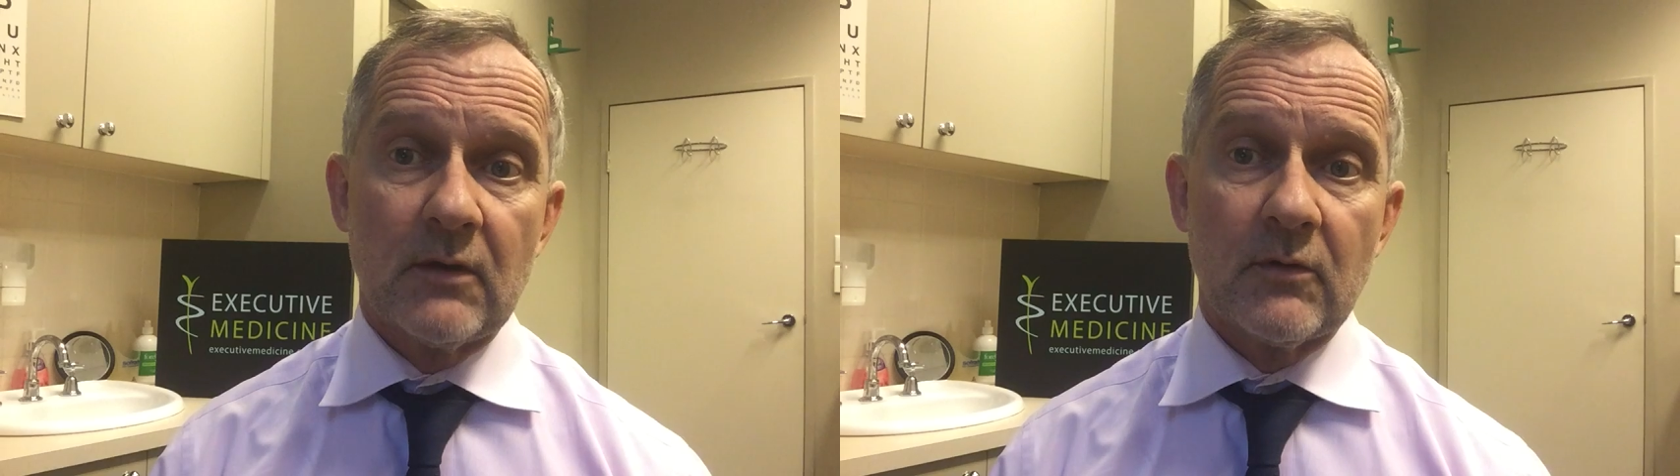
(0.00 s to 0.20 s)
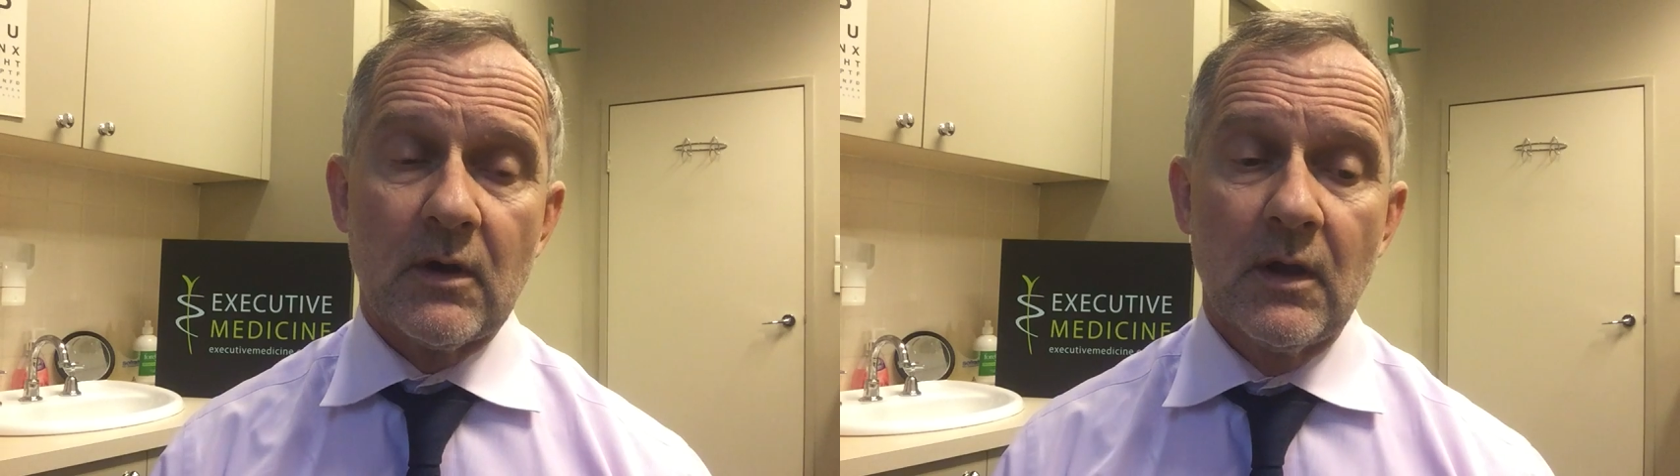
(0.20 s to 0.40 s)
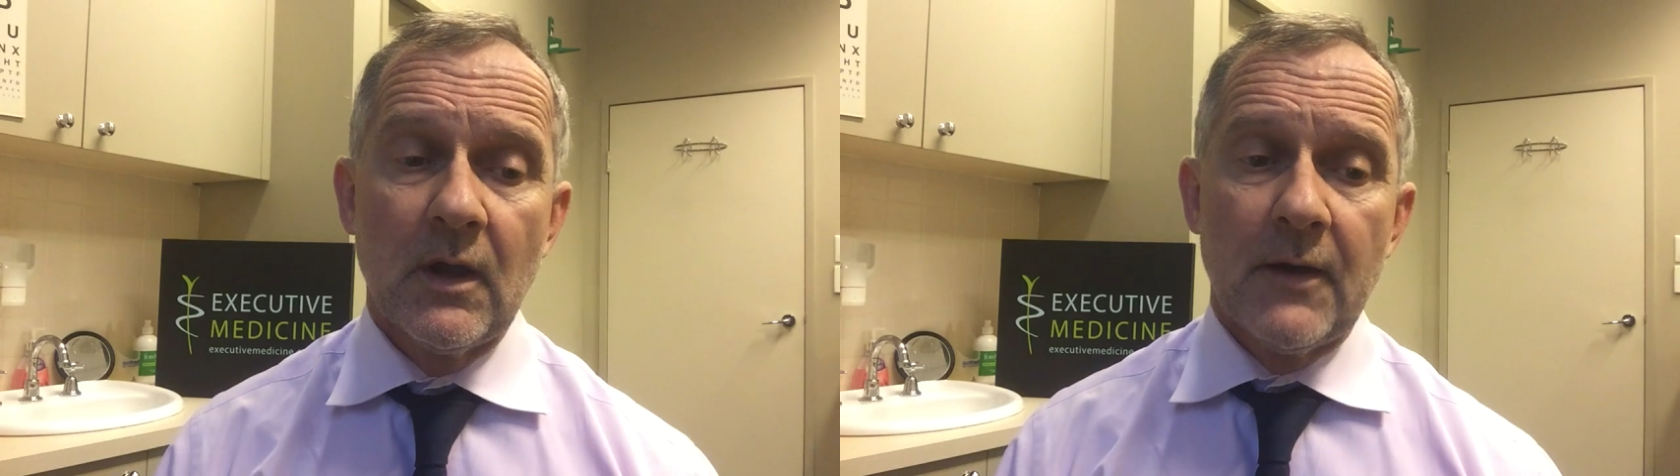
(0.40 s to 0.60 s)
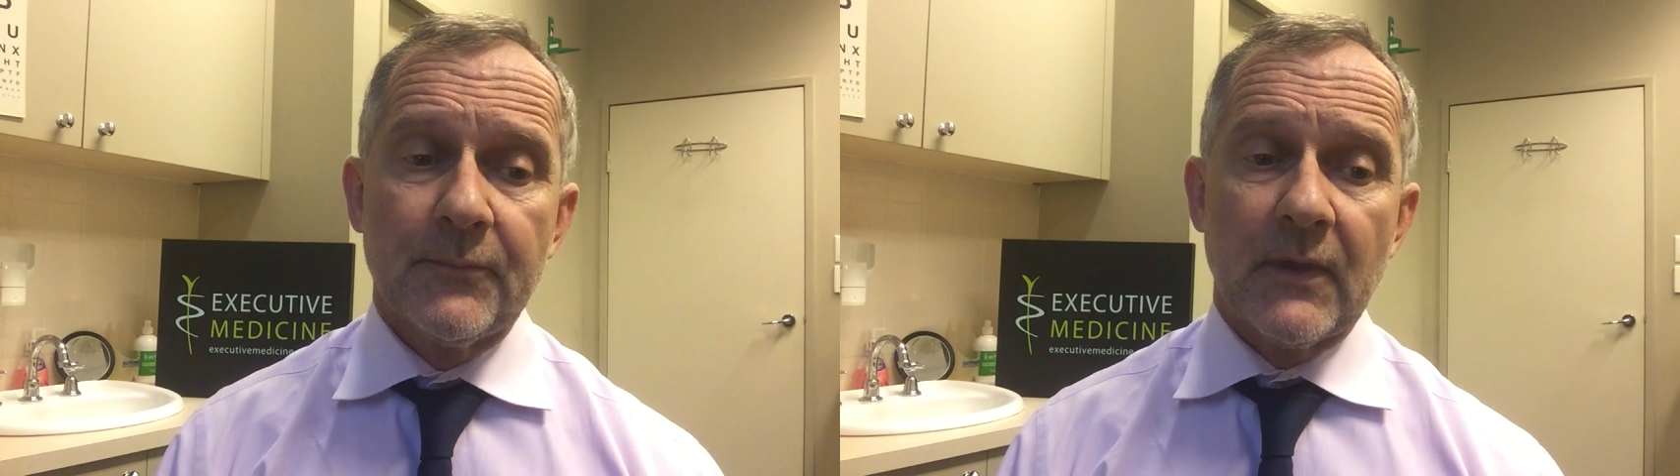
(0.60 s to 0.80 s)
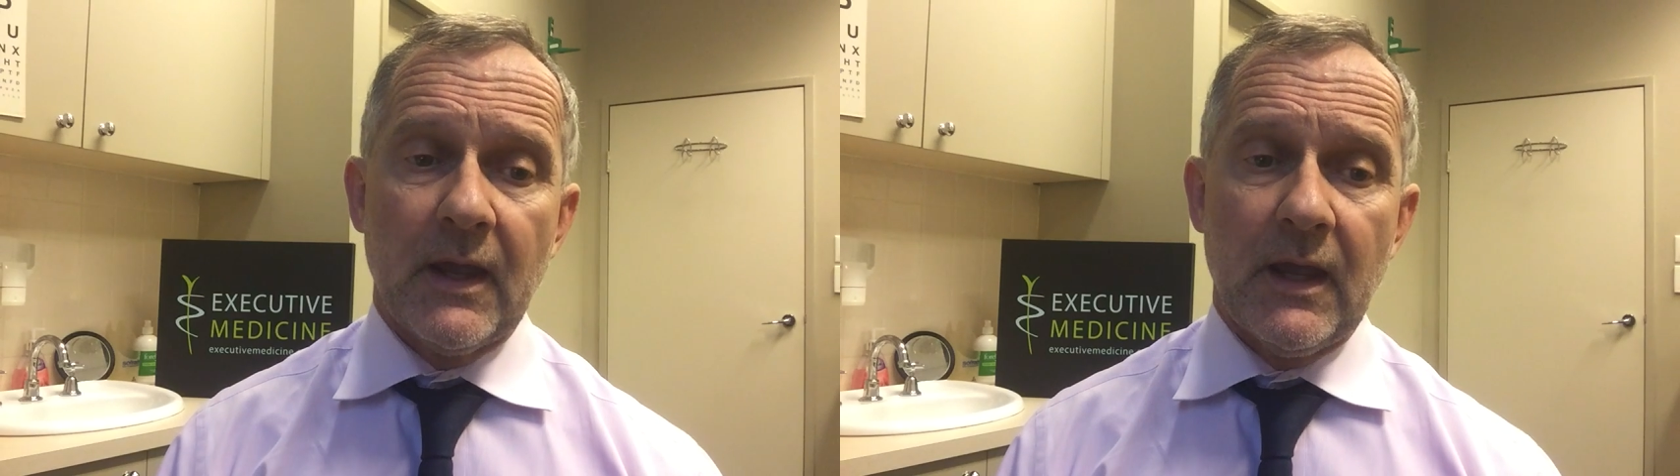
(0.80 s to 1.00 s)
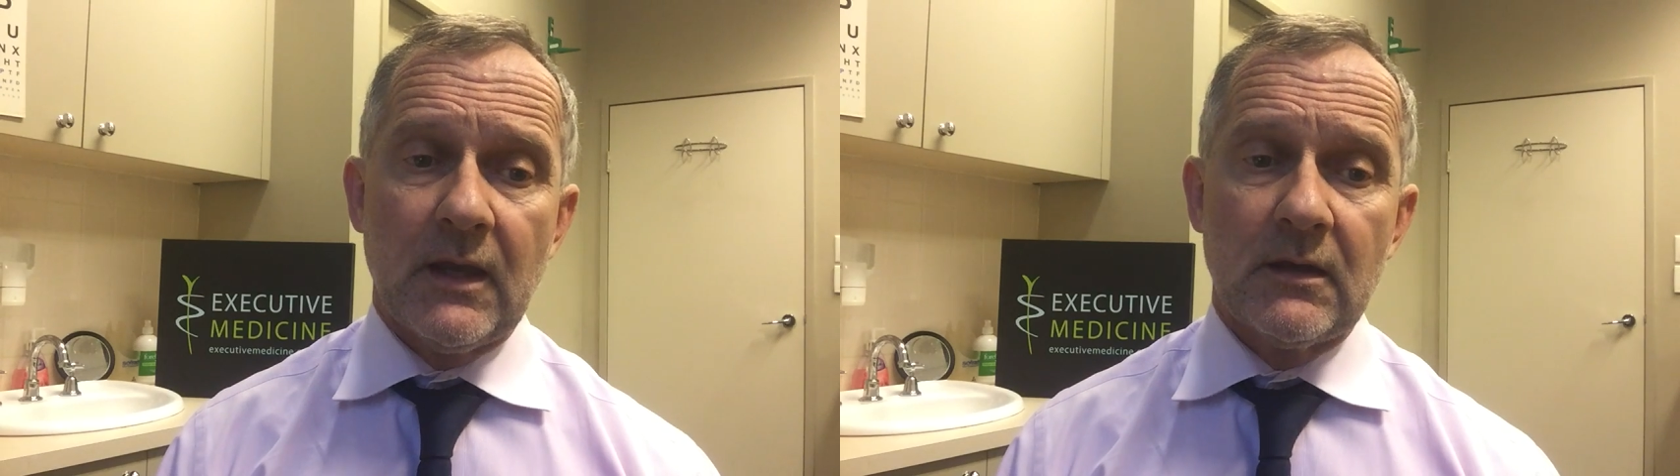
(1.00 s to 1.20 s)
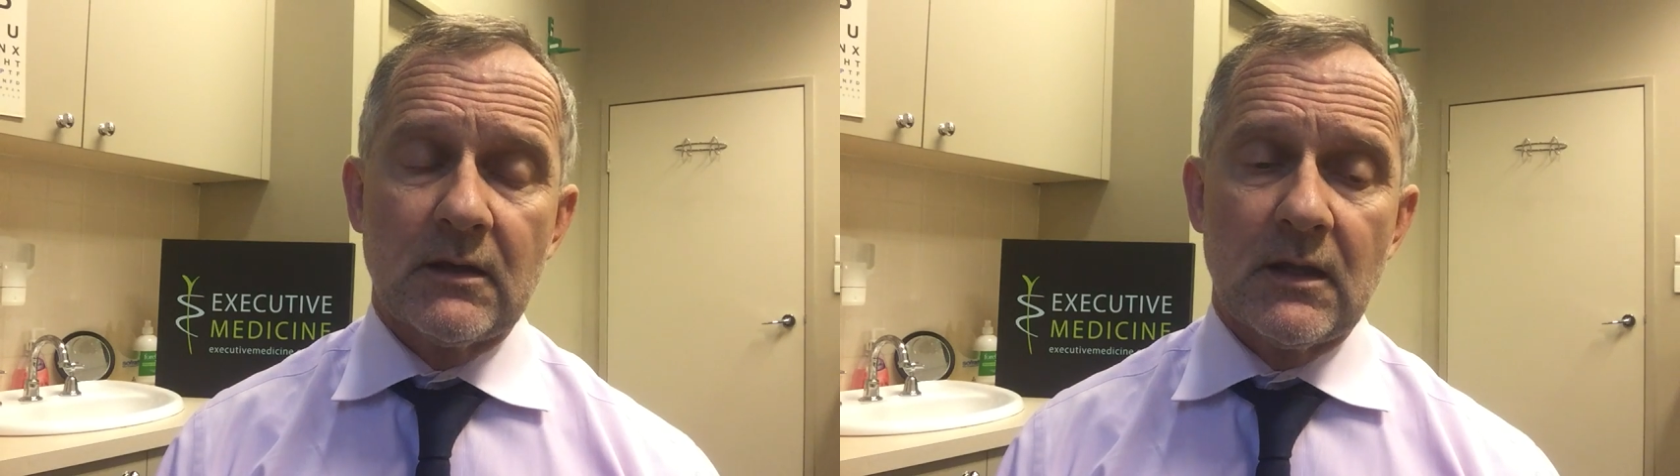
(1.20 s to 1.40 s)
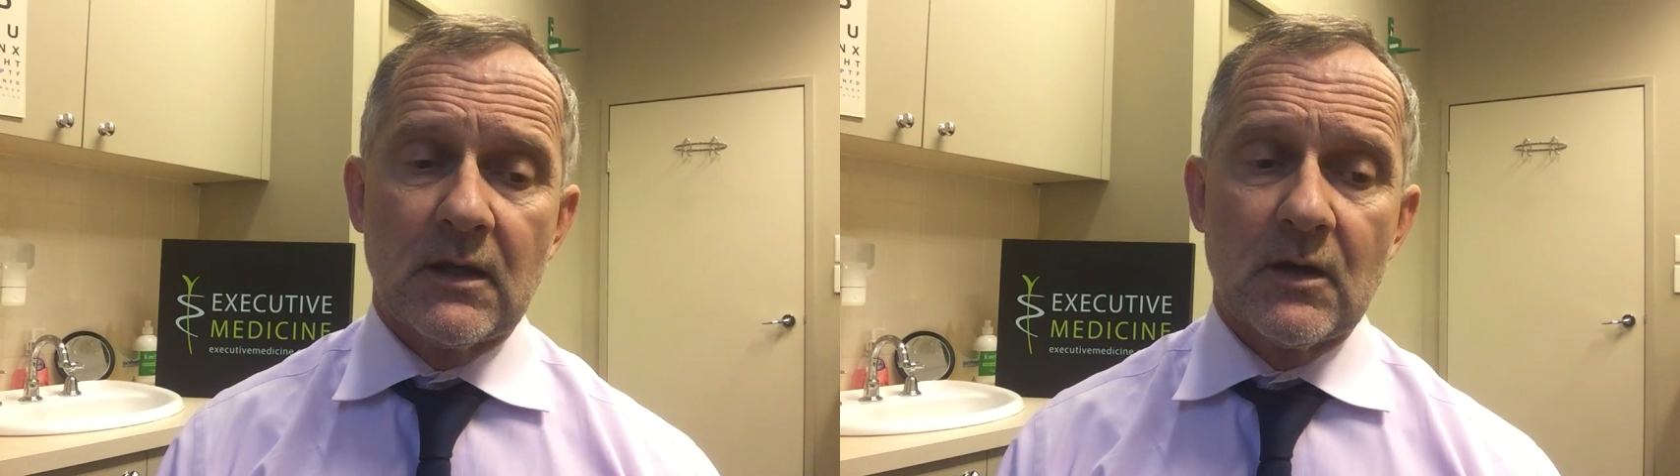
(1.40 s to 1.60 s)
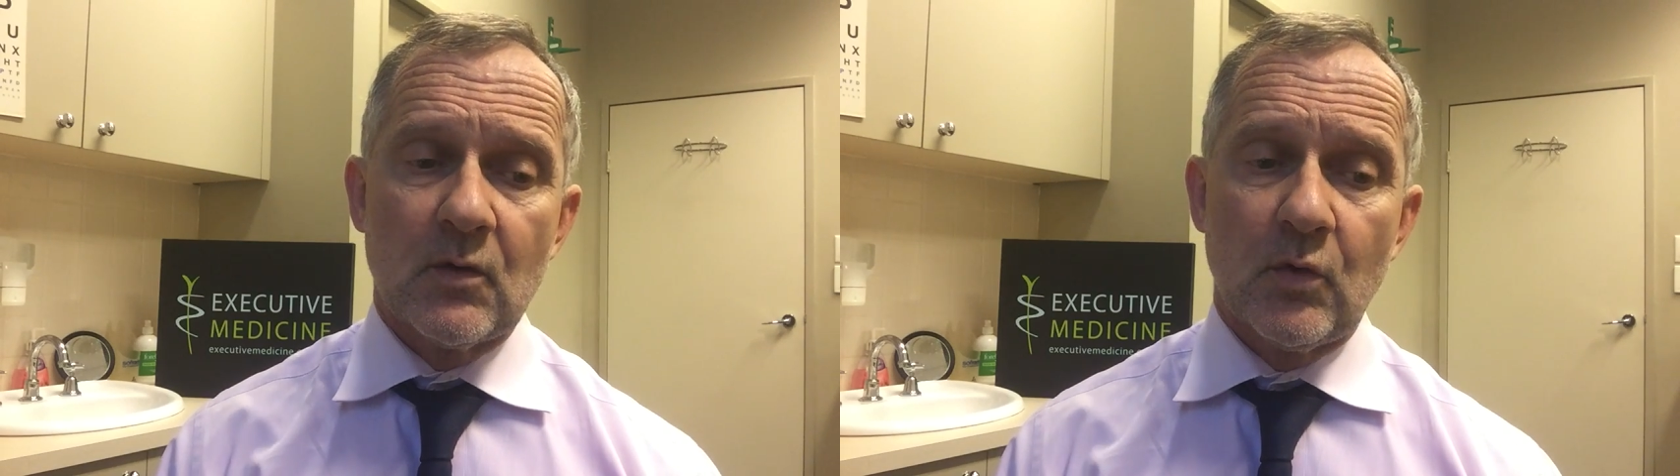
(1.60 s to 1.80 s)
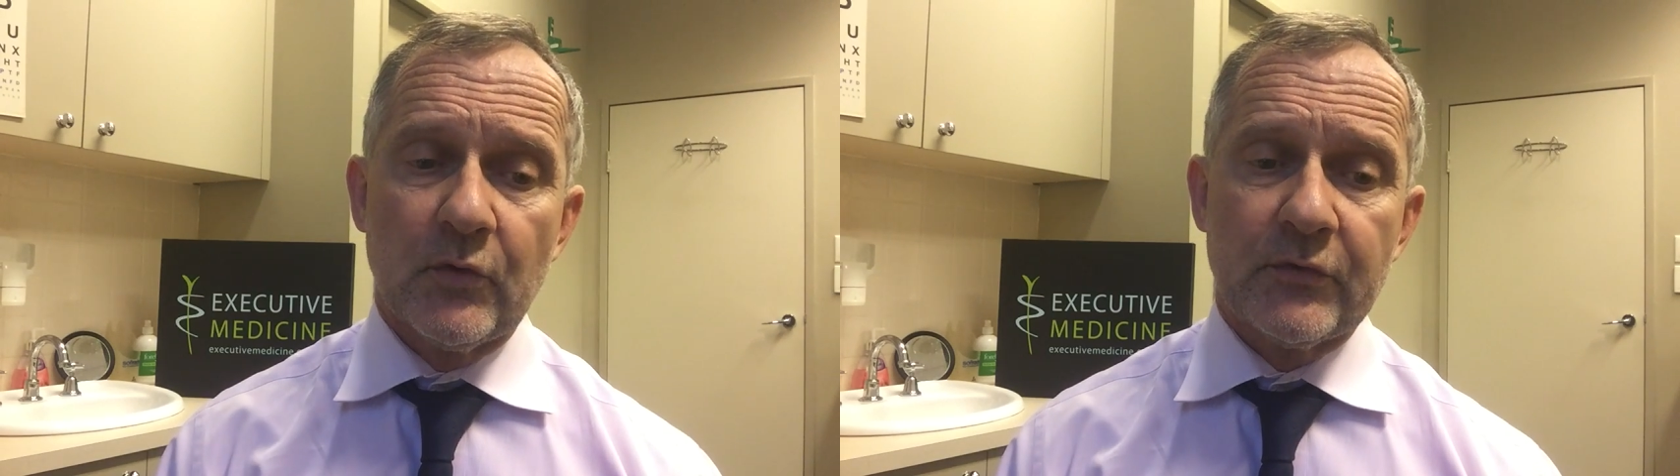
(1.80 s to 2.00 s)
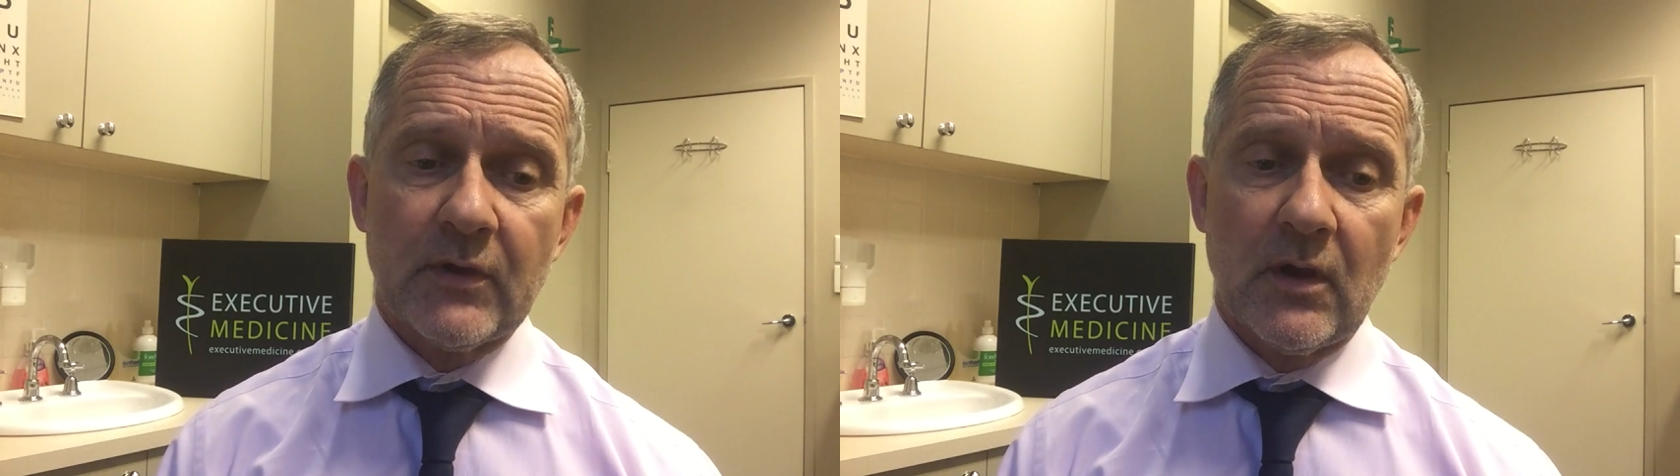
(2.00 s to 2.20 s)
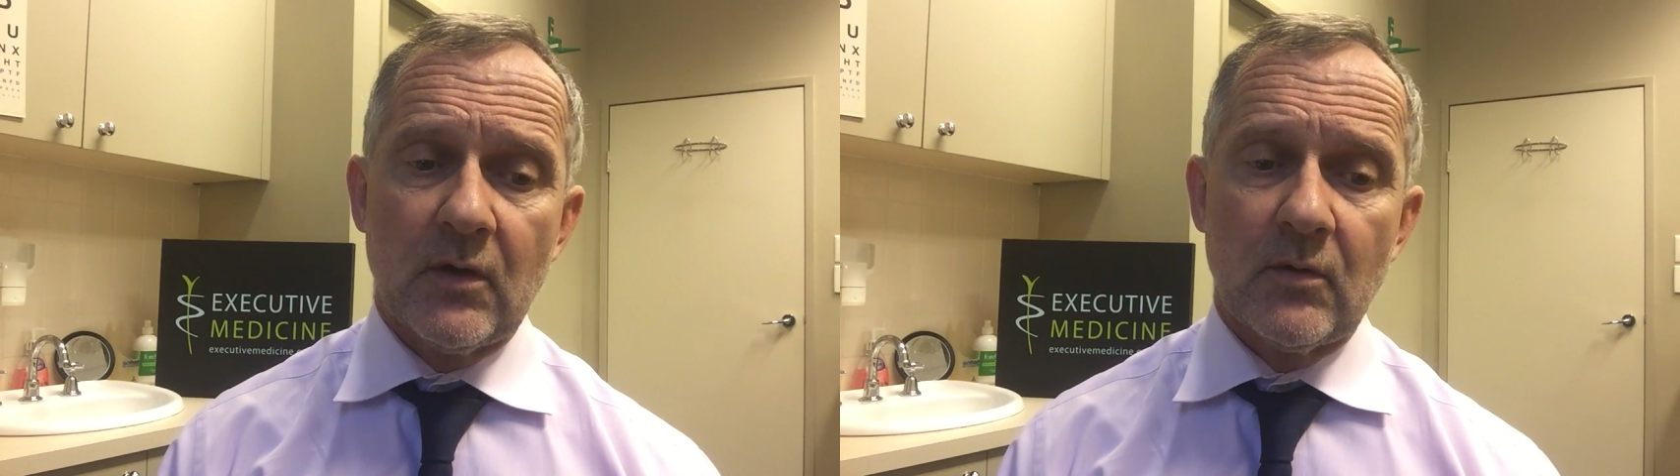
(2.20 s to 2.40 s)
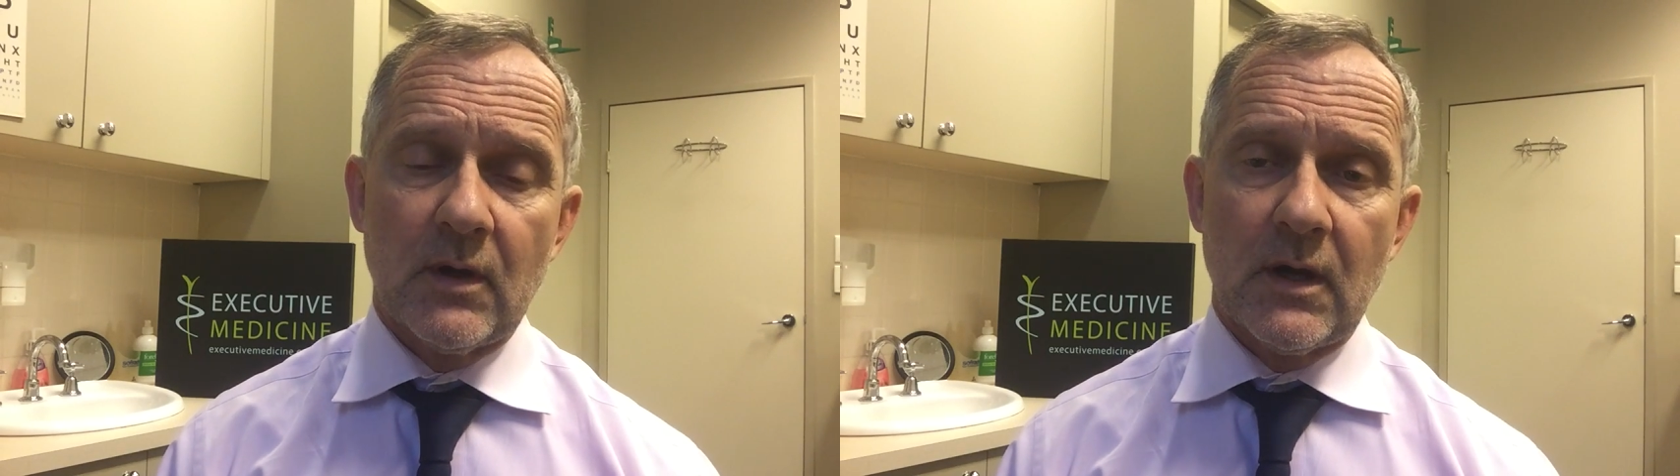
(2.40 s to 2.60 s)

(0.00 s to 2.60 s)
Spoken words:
liver, and it can also